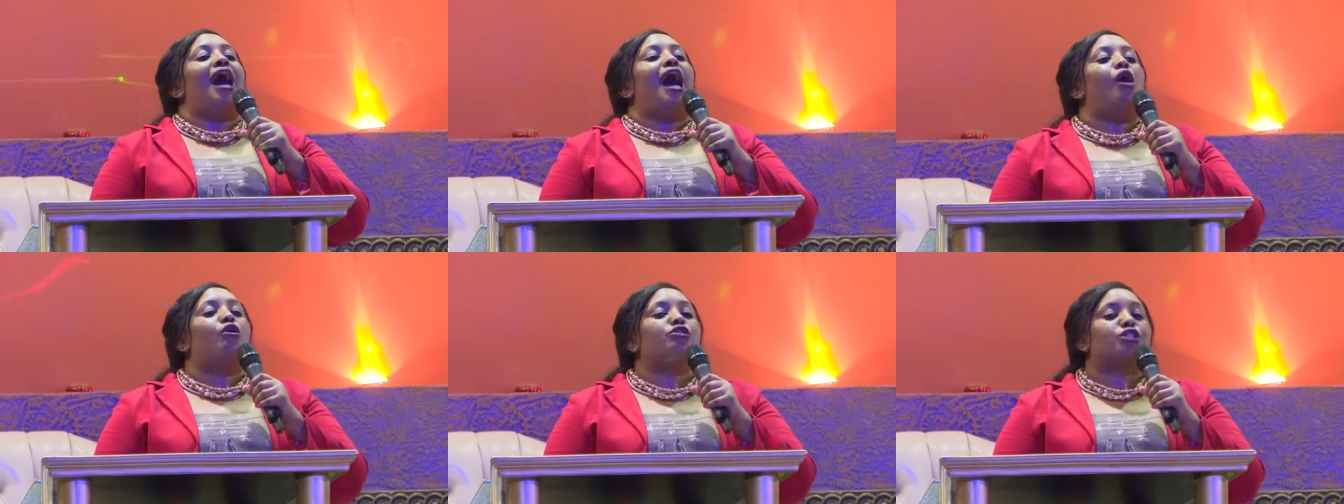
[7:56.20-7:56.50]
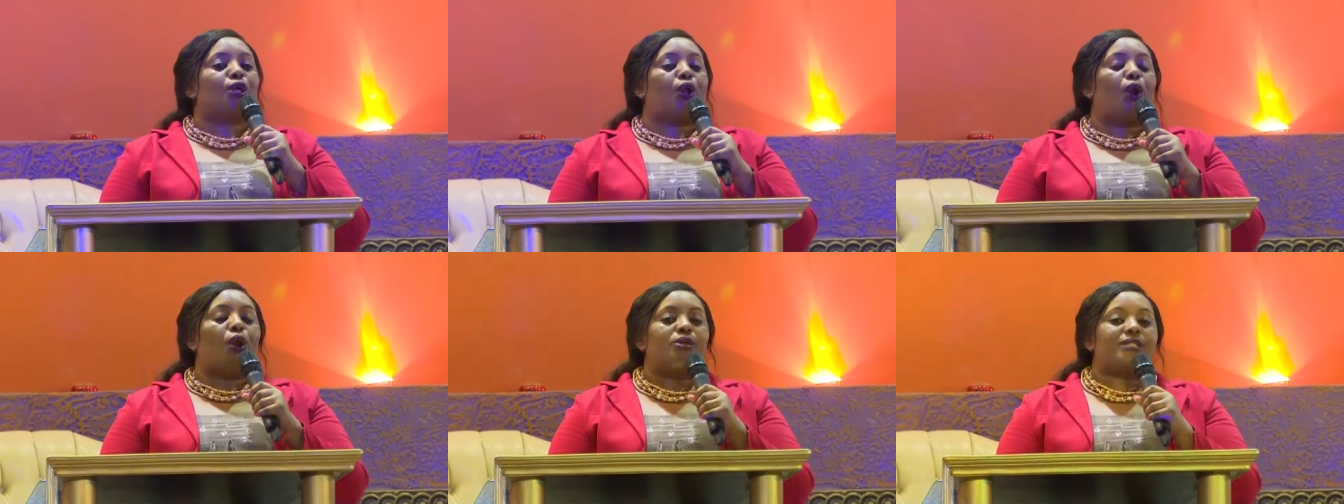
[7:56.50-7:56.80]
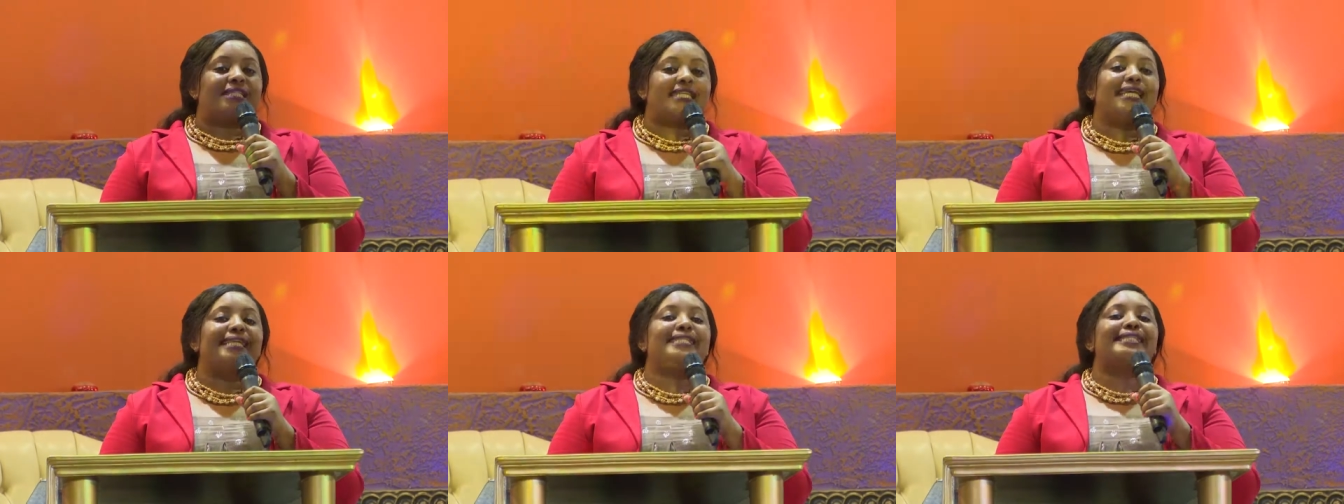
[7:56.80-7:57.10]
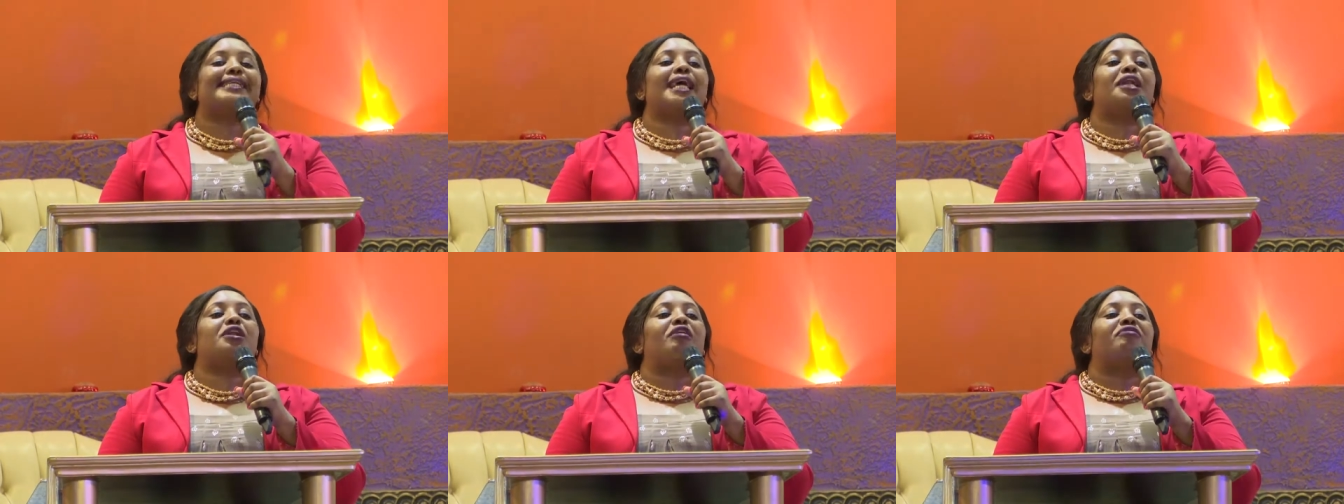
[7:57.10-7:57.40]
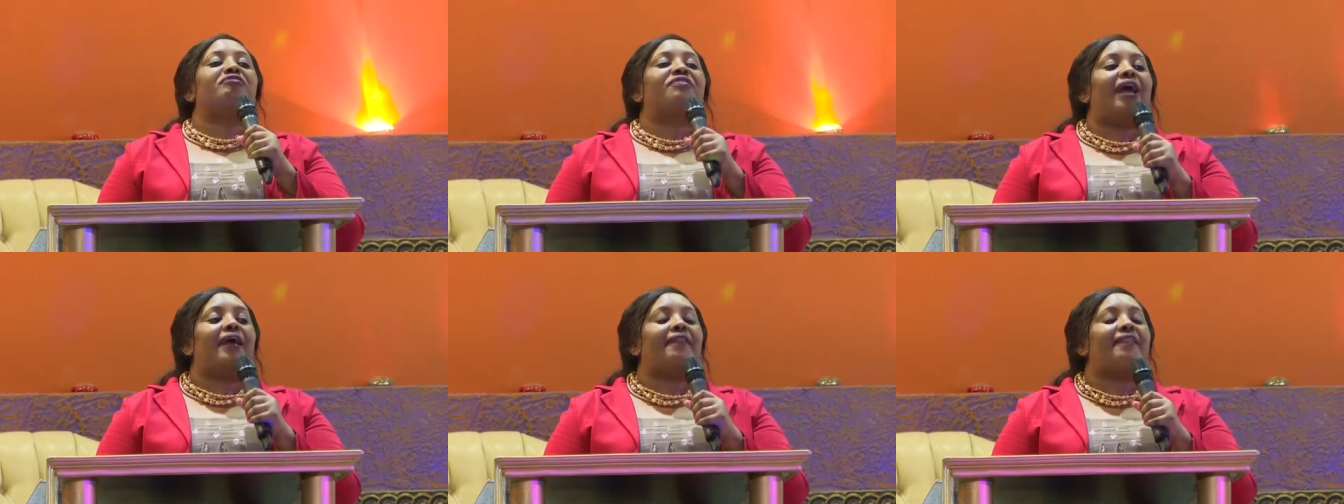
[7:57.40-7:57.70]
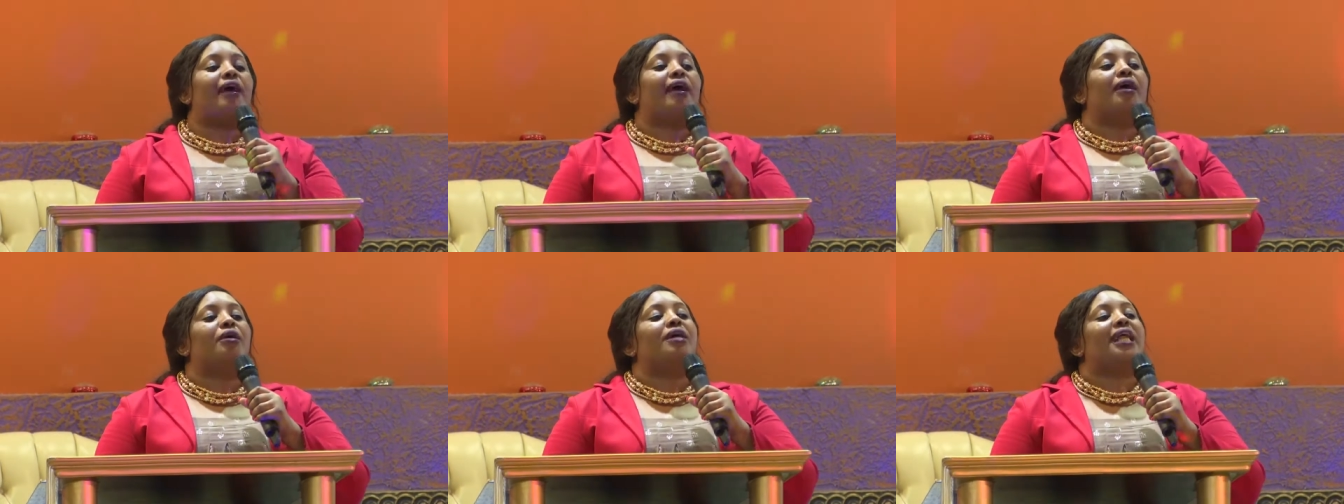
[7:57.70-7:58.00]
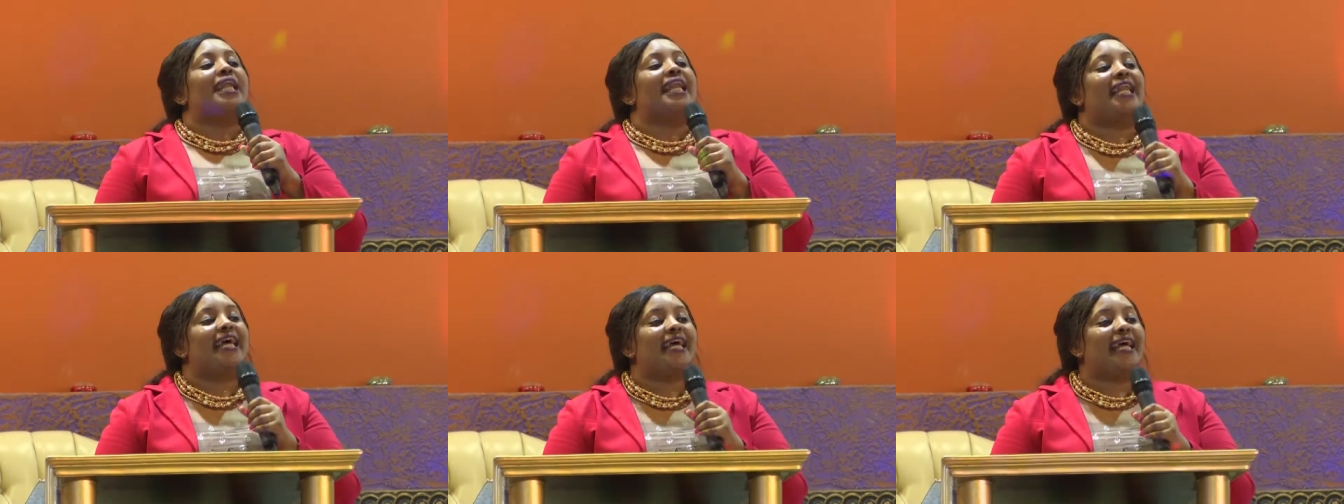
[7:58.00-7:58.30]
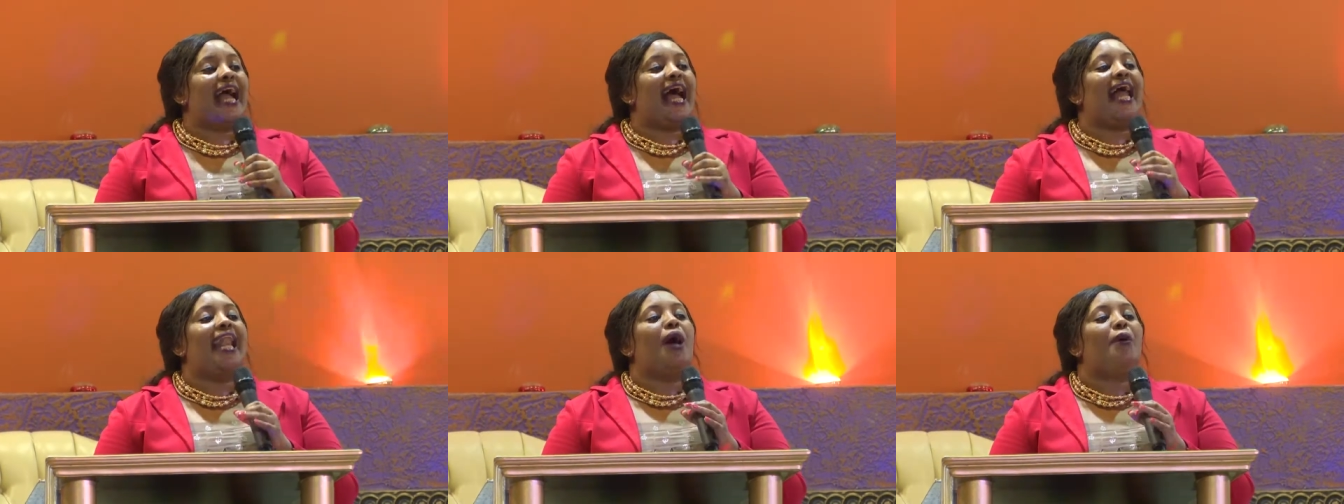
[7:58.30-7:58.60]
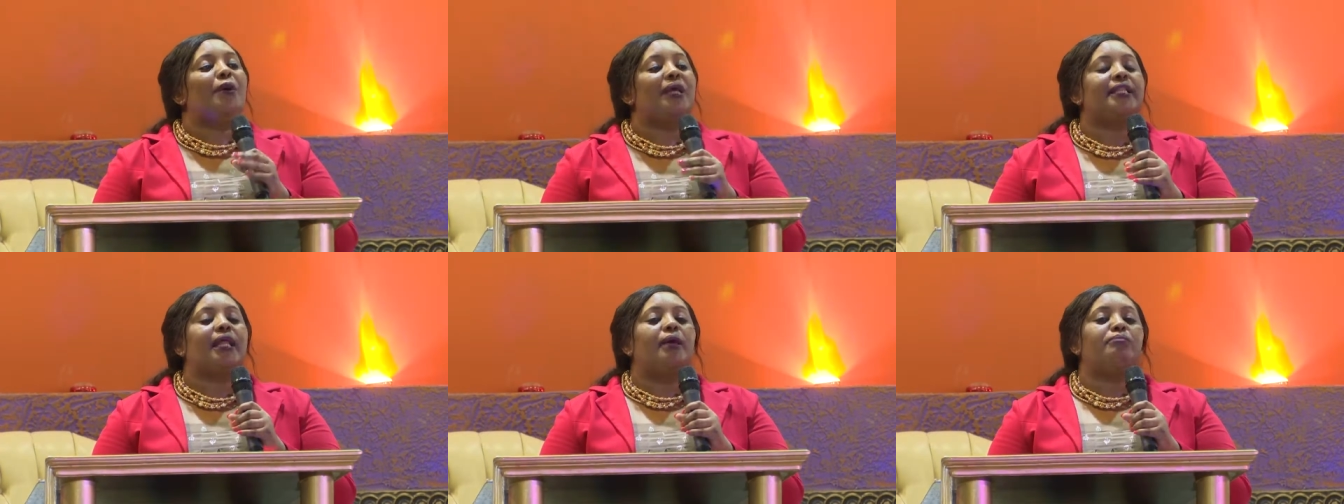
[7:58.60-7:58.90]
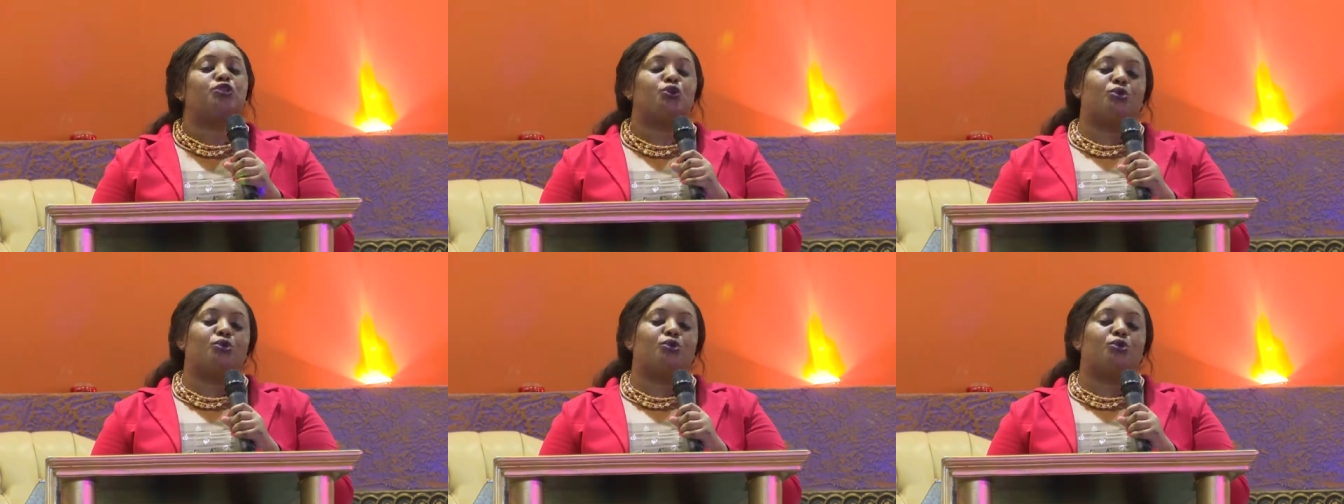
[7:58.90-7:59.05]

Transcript: house closed, instead of allowing them